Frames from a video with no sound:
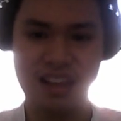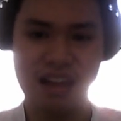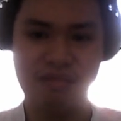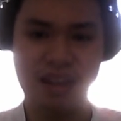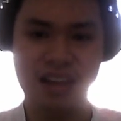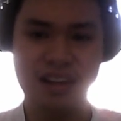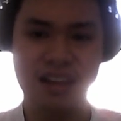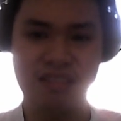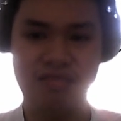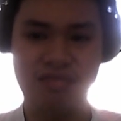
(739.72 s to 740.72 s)
and make a
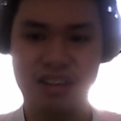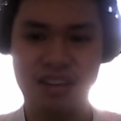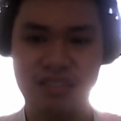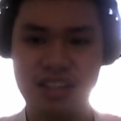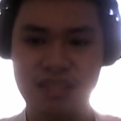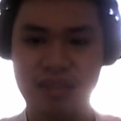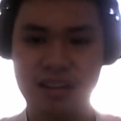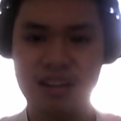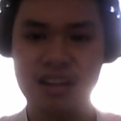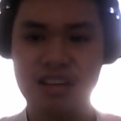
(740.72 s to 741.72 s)
network
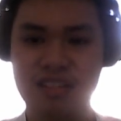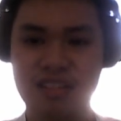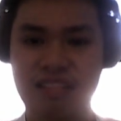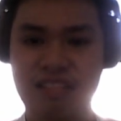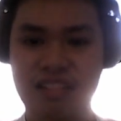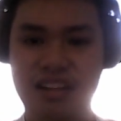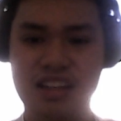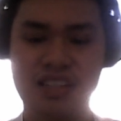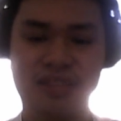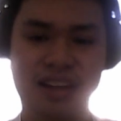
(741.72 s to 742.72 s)
unreachable for
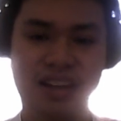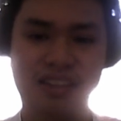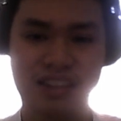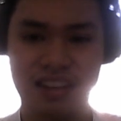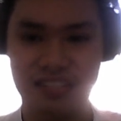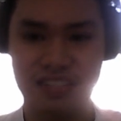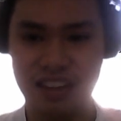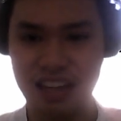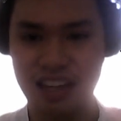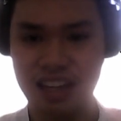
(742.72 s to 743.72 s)
legitimate network
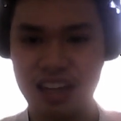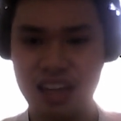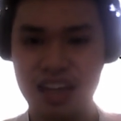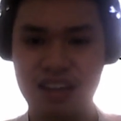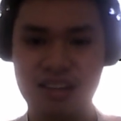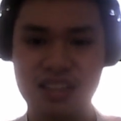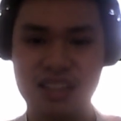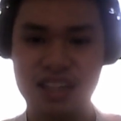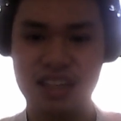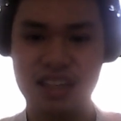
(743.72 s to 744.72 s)
traffic. It
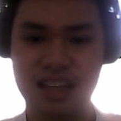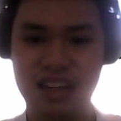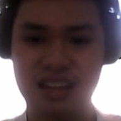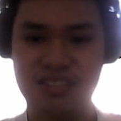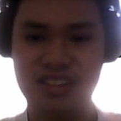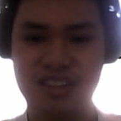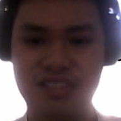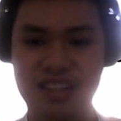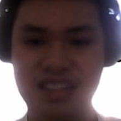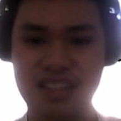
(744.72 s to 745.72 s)
causes a denial of
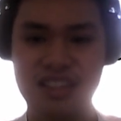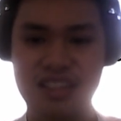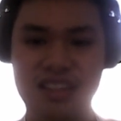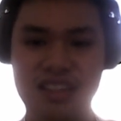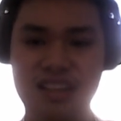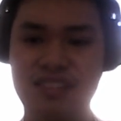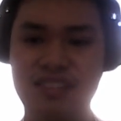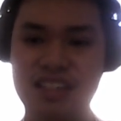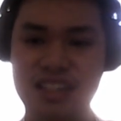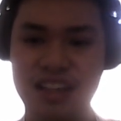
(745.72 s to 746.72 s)
service,
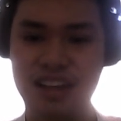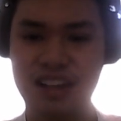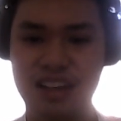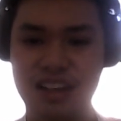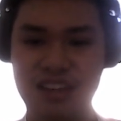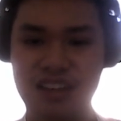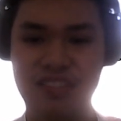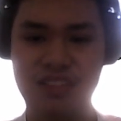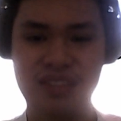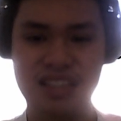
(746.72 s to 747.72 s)
DOS, and it can
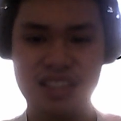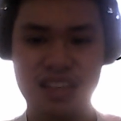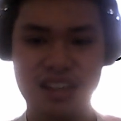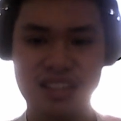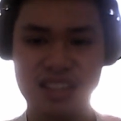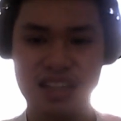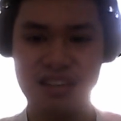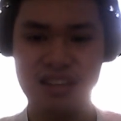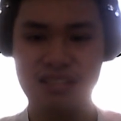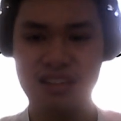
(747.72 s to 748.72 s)
develop in seconds
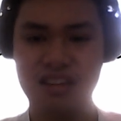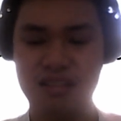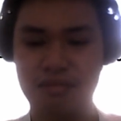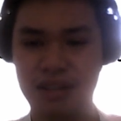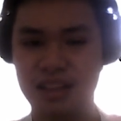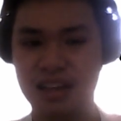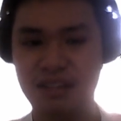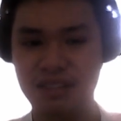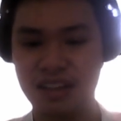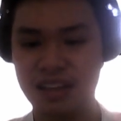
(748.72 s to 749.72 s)
and bring the
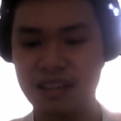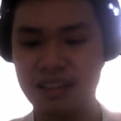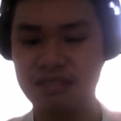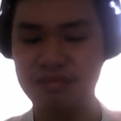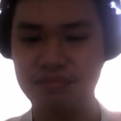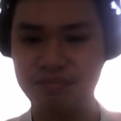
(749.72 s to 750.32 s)
network down.